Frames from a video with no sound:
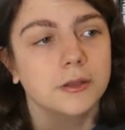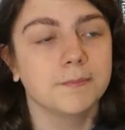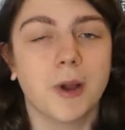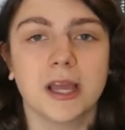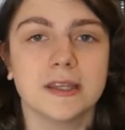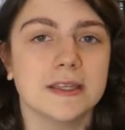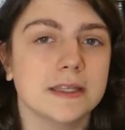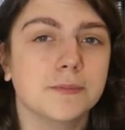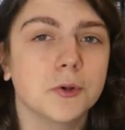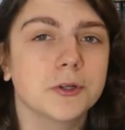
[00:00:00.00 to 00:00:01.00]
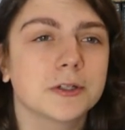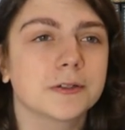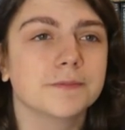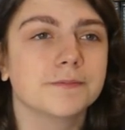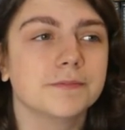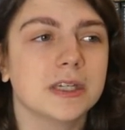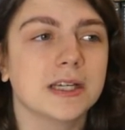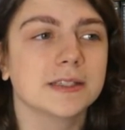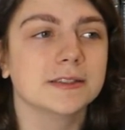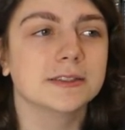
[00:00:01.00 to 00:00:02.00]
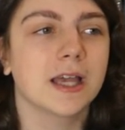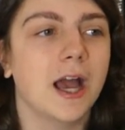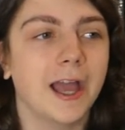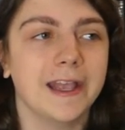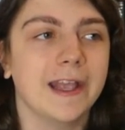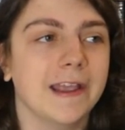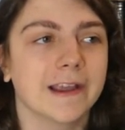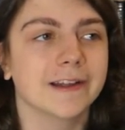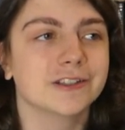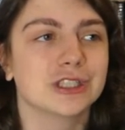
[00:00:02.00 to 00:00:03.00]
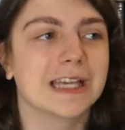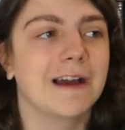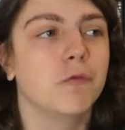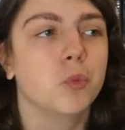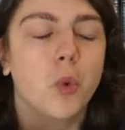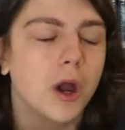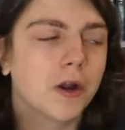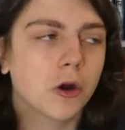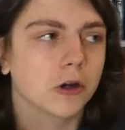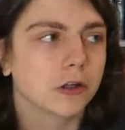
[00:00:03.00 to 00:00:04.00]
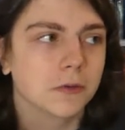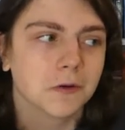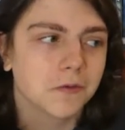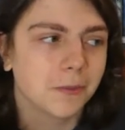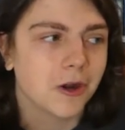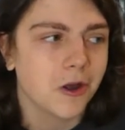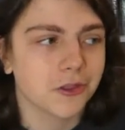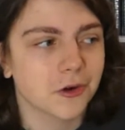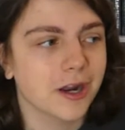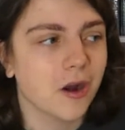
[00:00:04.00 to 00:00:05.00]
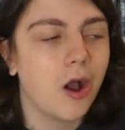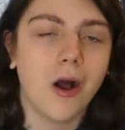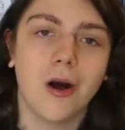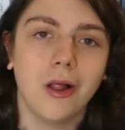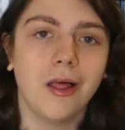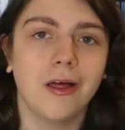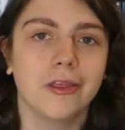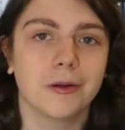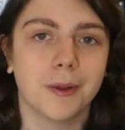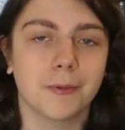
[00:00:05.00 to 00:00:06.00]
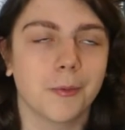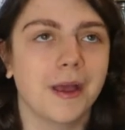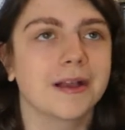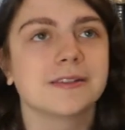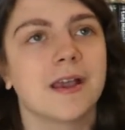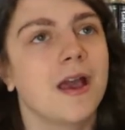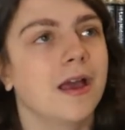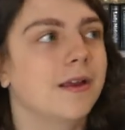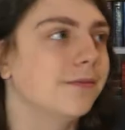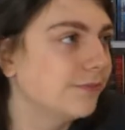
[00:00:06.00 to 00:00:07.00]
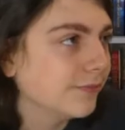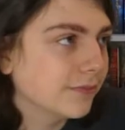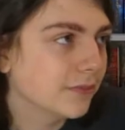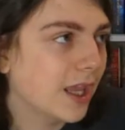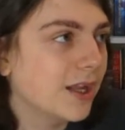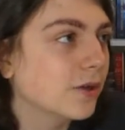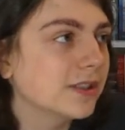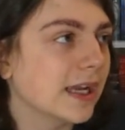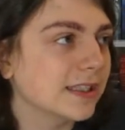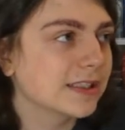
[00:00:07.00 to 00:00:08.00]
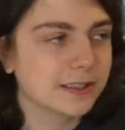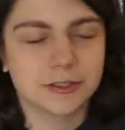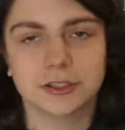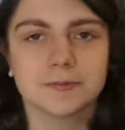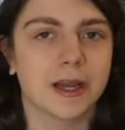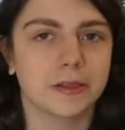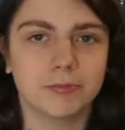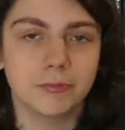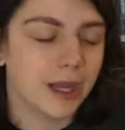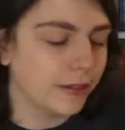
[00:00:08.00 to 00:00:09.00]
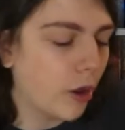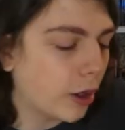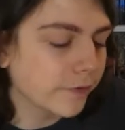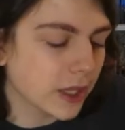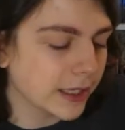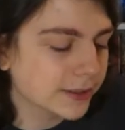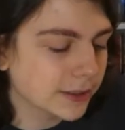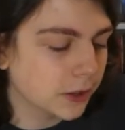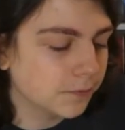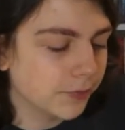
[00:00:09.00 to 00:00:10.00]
buy the ebook because I can't just have one hardcover from an author and all other paperbacks. It goes against just my law of things, so